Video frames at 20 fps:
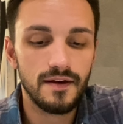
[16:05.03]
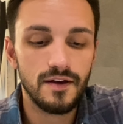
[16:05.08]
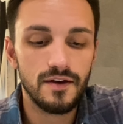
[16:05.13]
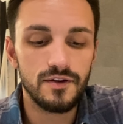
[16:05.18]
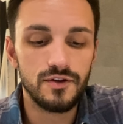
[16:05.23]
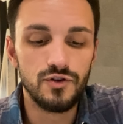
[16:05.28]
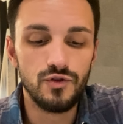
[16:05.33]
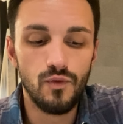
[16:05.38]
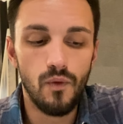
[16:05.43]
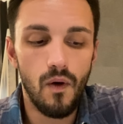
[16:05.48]

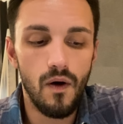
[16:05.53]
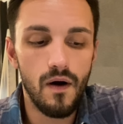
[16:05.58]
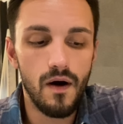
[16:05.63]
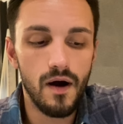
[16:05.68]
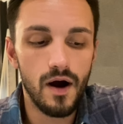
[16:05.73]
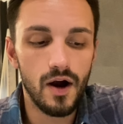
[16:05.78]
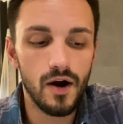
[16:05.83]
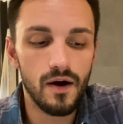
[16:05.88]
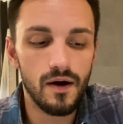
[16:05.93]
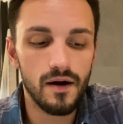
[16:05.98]
You
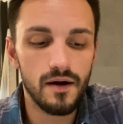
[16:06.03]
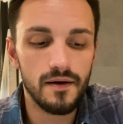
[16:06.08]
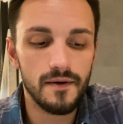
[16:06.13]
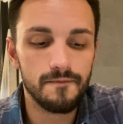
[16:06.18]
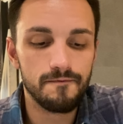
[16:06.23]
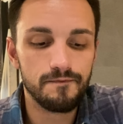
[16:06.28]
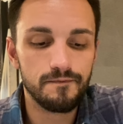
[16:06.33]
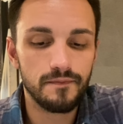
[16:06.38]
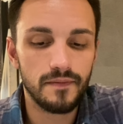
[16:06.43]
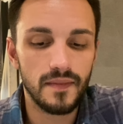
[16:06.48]
are
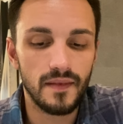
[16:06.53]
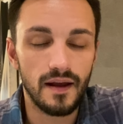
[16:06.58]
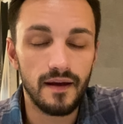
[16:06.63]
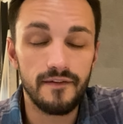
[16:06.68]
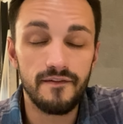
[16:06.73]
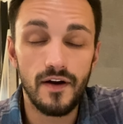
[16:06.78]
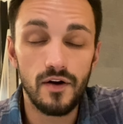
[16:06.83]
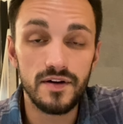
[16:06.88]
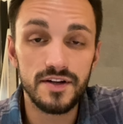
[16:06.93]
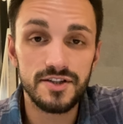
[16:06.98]
a
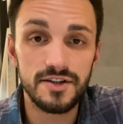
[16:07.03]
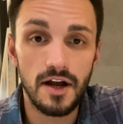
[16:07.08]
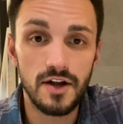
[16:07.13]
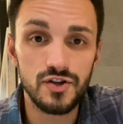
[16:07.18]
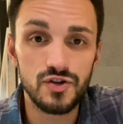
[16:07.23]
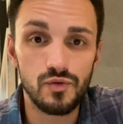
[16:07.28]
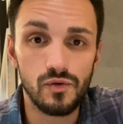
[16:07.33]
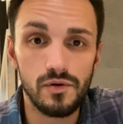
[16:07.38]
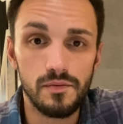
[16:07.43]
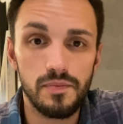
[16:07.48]
very
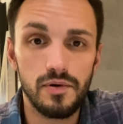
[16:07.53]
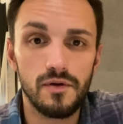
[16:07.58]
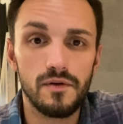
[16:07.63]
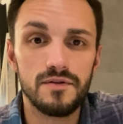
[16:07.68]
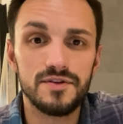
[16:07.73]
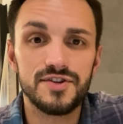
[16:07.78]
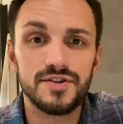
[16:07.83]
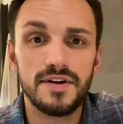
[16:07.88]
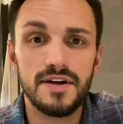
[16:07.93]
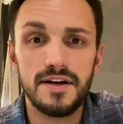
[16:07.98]
sensual
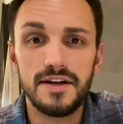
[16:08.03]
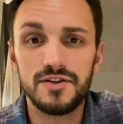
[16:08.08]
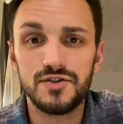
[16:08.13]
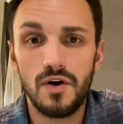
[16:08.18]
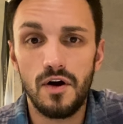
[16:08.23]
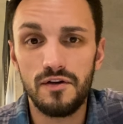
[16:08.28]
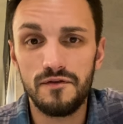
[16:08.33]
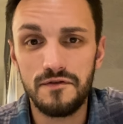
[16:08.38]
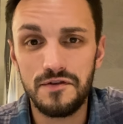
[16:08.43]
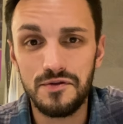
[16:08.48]
person. It's
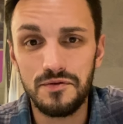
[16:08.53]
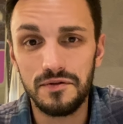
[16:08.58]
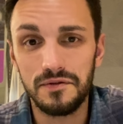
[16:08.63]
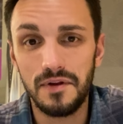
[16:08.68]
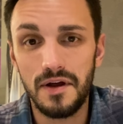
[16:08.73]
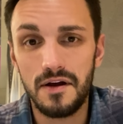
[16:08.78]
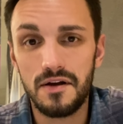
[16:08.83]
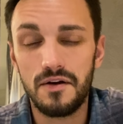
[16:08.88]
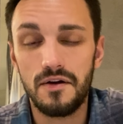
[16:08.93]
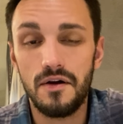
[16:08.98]
hard for you to
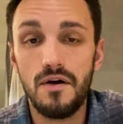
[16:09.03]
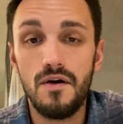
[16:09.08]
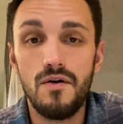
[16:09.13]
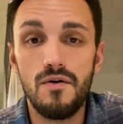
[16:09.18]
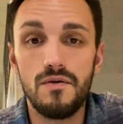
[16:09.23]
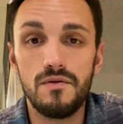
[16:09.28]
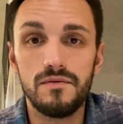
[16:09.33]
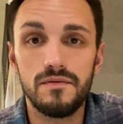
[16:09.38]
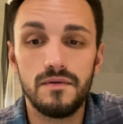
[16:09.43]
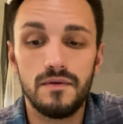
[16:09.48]
let
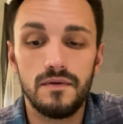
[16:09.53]
go.